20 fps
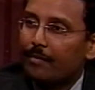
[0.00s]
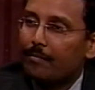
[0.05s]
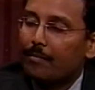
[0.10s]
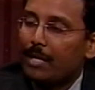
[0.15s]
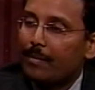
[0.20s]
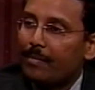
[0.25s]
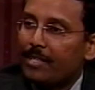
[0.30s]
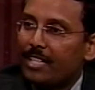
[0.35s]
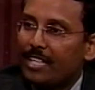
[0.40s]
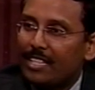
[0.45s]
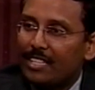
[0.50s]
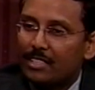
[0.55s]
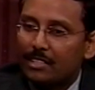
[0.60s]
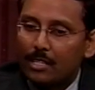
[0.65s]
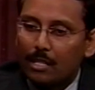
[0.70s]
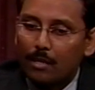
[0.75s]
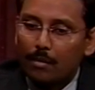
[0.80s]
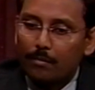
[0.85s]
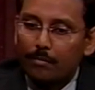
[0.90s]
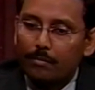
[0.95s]
Maybe there is
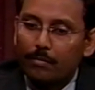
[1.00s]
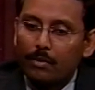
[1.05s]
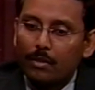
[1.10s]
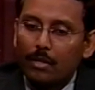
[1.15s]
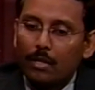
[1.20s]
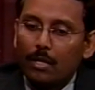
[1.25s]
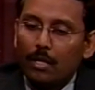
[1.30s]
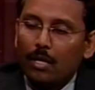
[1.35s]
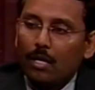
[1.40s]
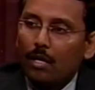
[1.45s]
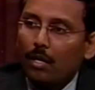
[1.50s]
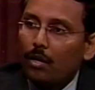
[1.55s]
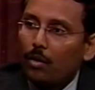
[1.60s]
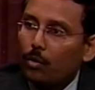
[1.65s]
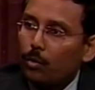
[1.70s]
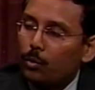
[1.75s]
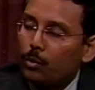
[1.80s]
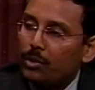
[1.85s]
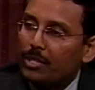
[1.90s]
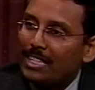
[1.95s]
some
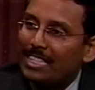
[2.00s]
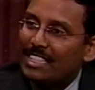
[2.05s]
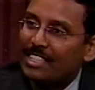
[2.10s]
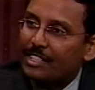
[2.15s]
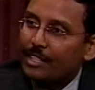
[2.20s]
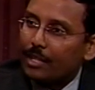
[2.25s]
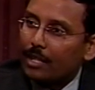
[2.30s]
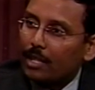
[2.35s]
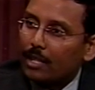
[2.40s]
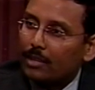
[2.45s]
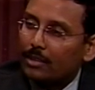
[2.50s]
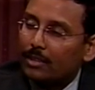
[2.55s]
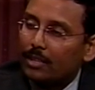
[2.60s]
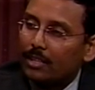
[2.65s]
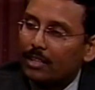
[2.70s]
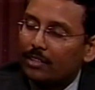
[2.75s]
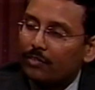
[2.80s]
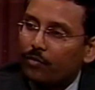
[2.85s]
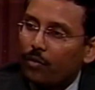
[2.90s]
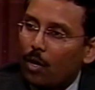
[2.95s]
wound discharge that
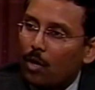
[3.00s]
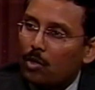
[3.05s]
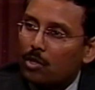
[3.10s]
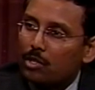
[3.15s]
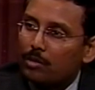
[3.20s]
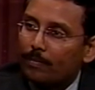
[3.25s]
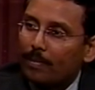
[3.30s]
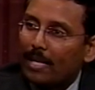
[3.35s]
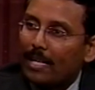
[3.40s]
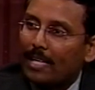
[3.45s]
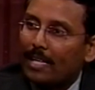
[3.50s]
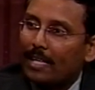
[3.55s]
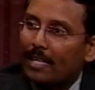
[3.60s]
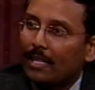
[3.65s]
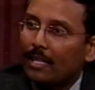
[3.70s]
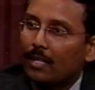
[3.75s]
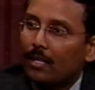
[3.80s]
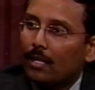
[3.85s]
is foul smelling